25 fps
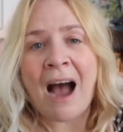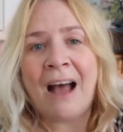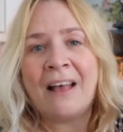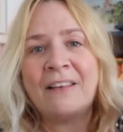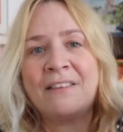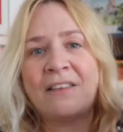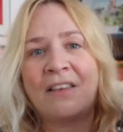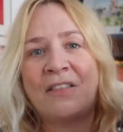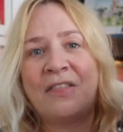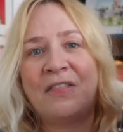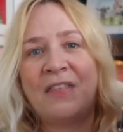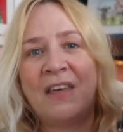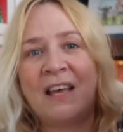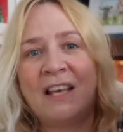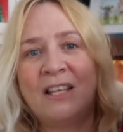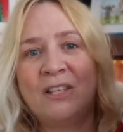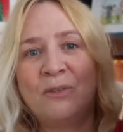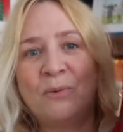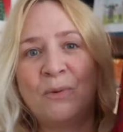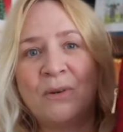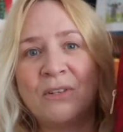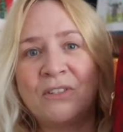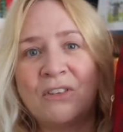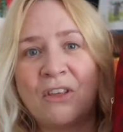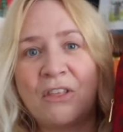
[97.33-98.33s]
So
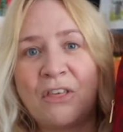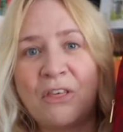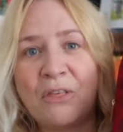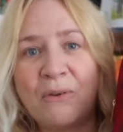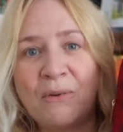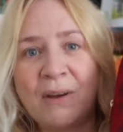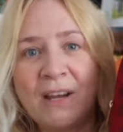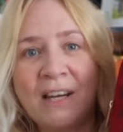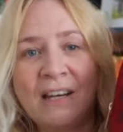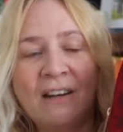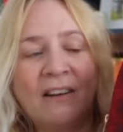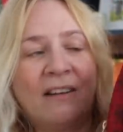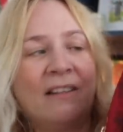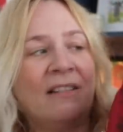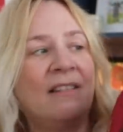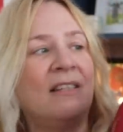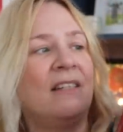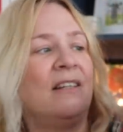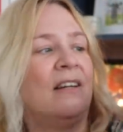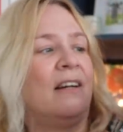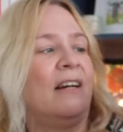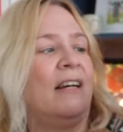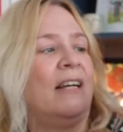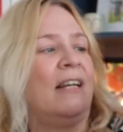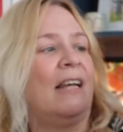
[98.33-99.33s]
this was three
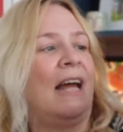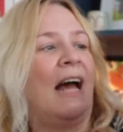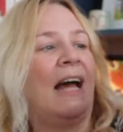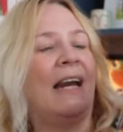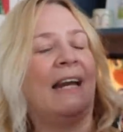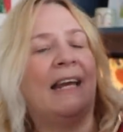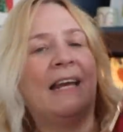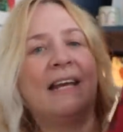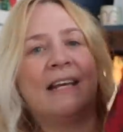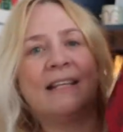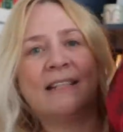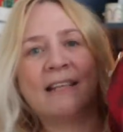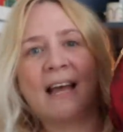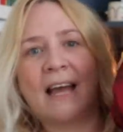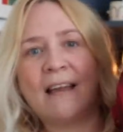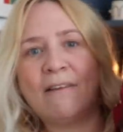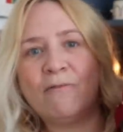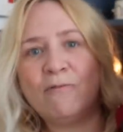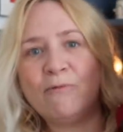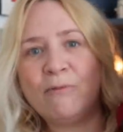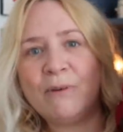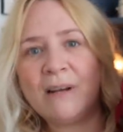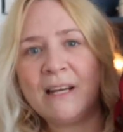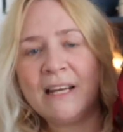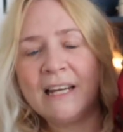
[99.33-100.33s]
ninety-nine and it is a
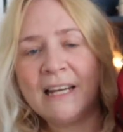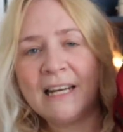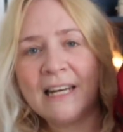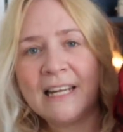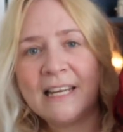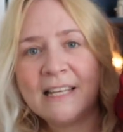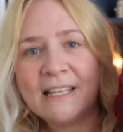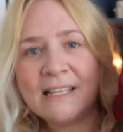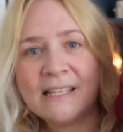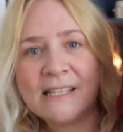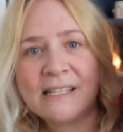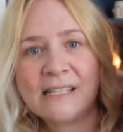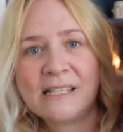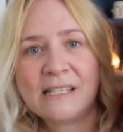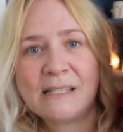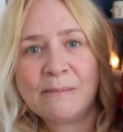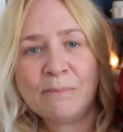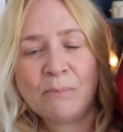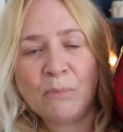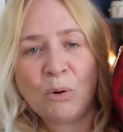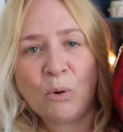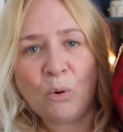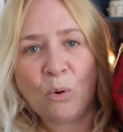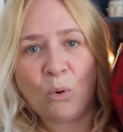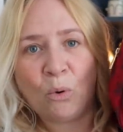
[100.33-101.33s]
really
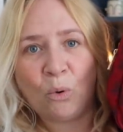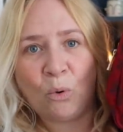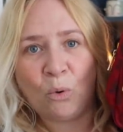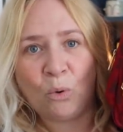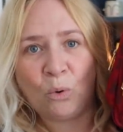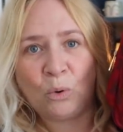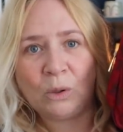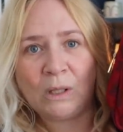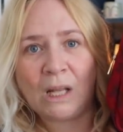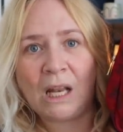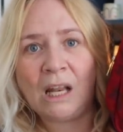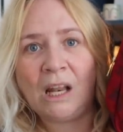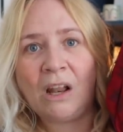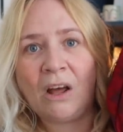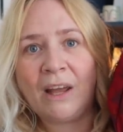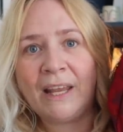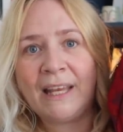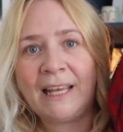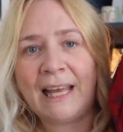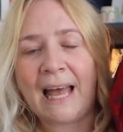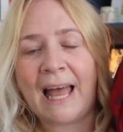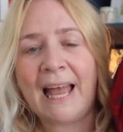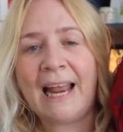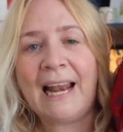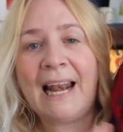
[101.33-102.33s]
small,
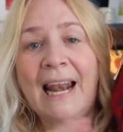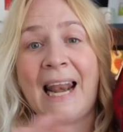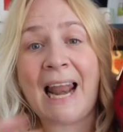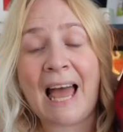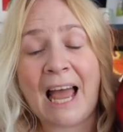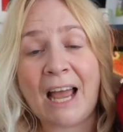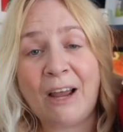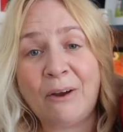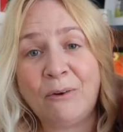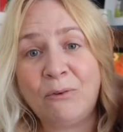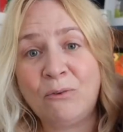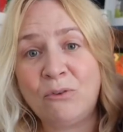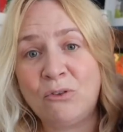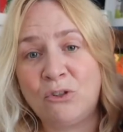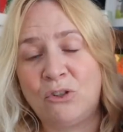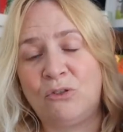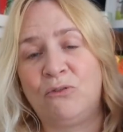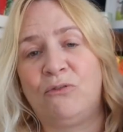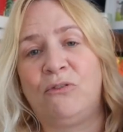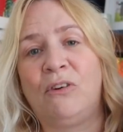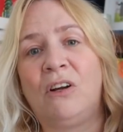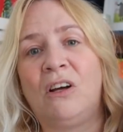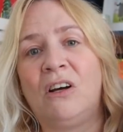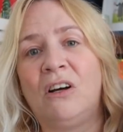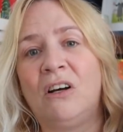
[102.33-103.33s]
like a Lounge
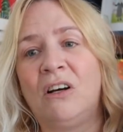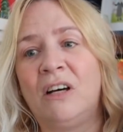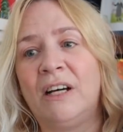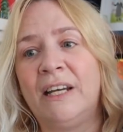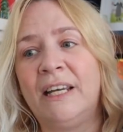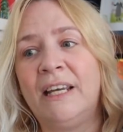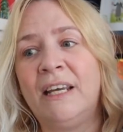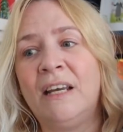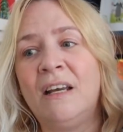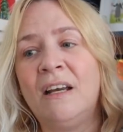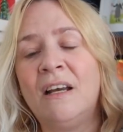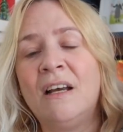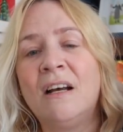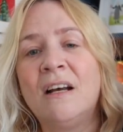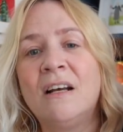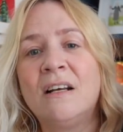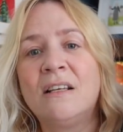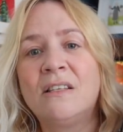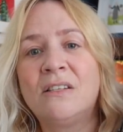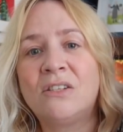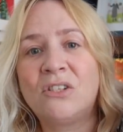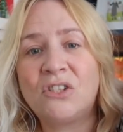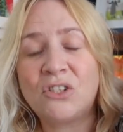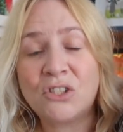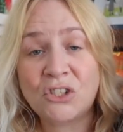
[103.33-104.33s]
Fly
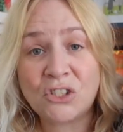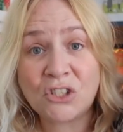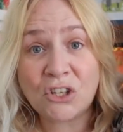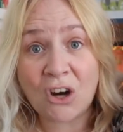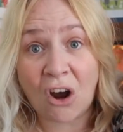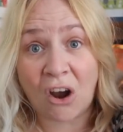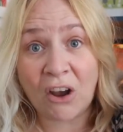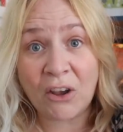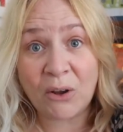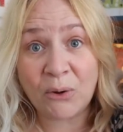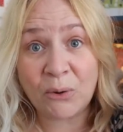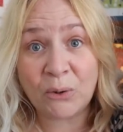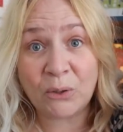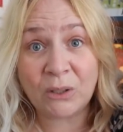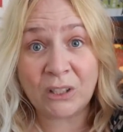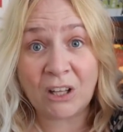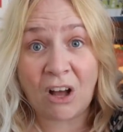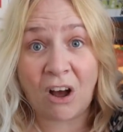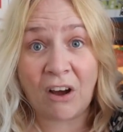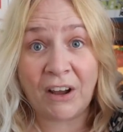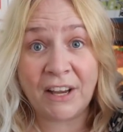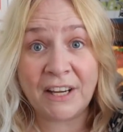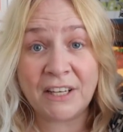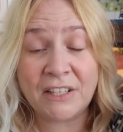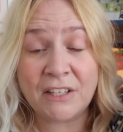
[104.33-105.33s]
style
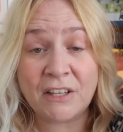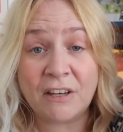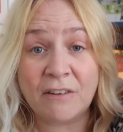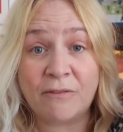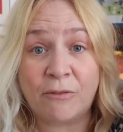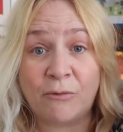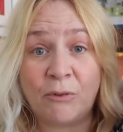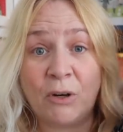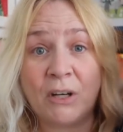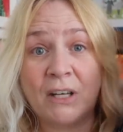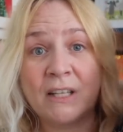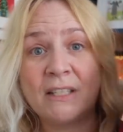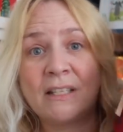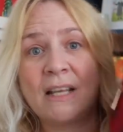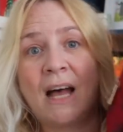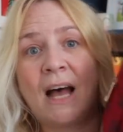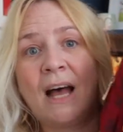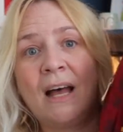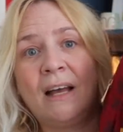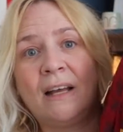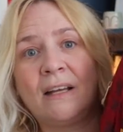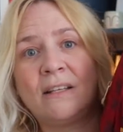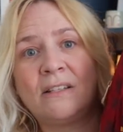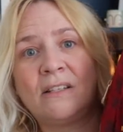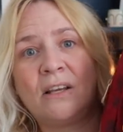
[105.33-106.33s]
kind of
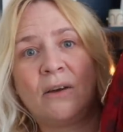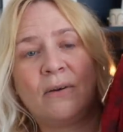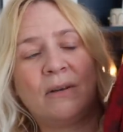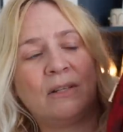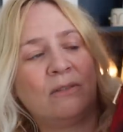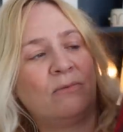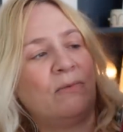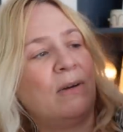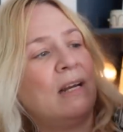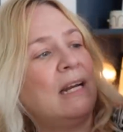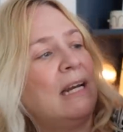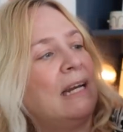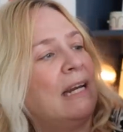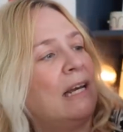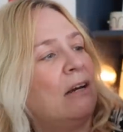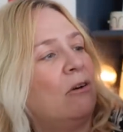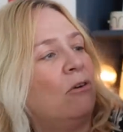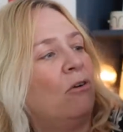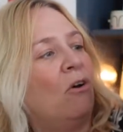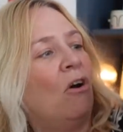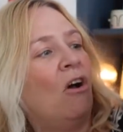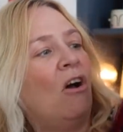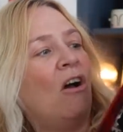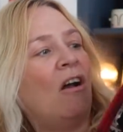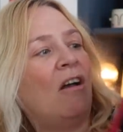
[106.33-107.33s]
rucksack, so it's really
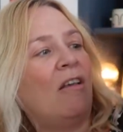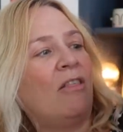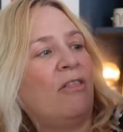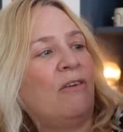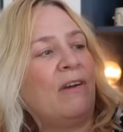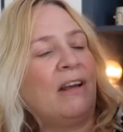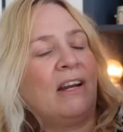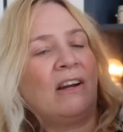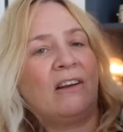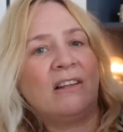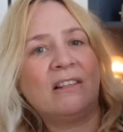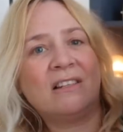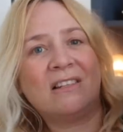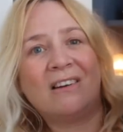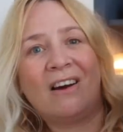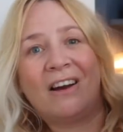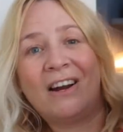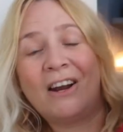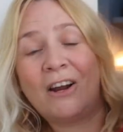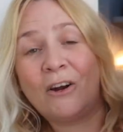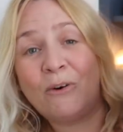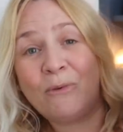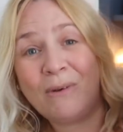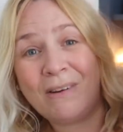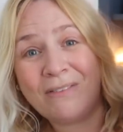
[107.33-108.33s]
little, three
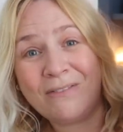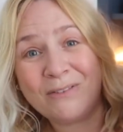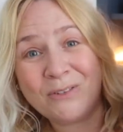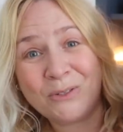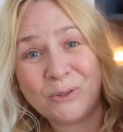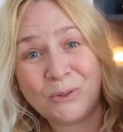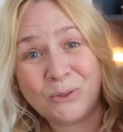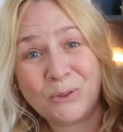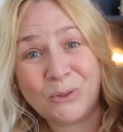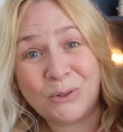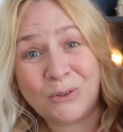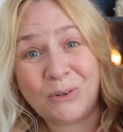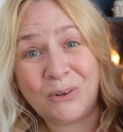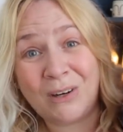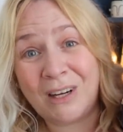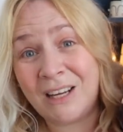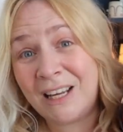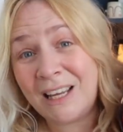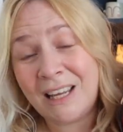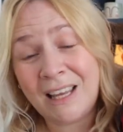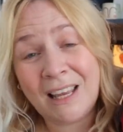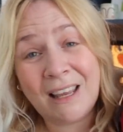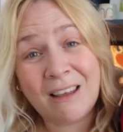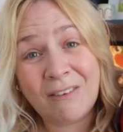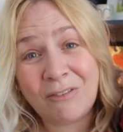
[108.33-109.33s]
ninety-nine, Gryffindor.
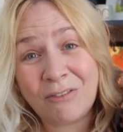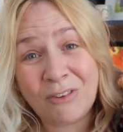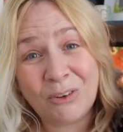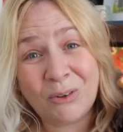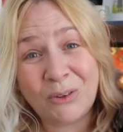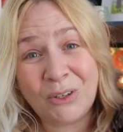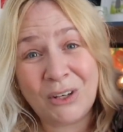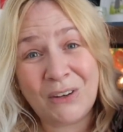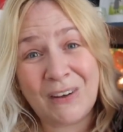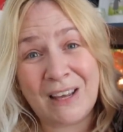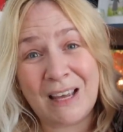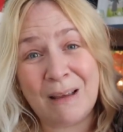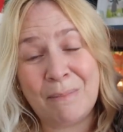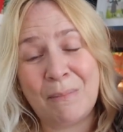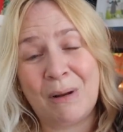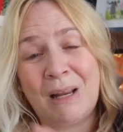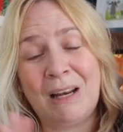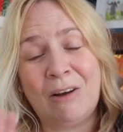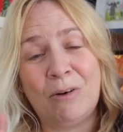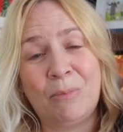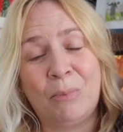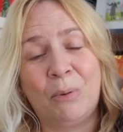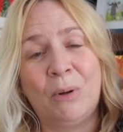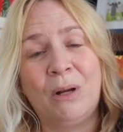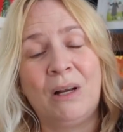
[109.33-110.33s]
If you're new here, my
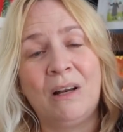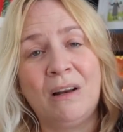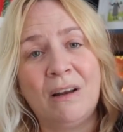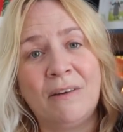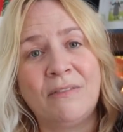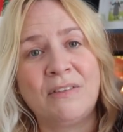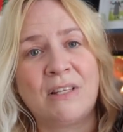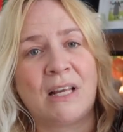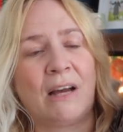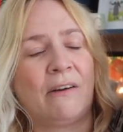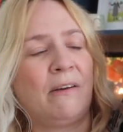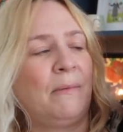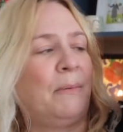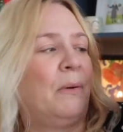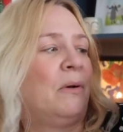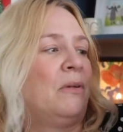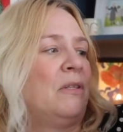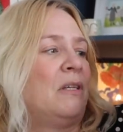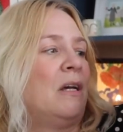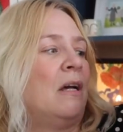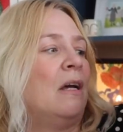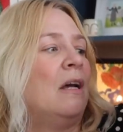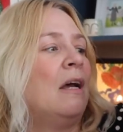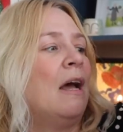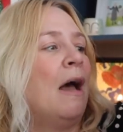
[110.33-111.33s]
little boy loves Harry
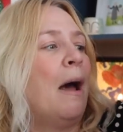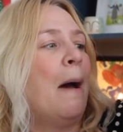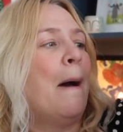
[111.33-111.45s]
Potter.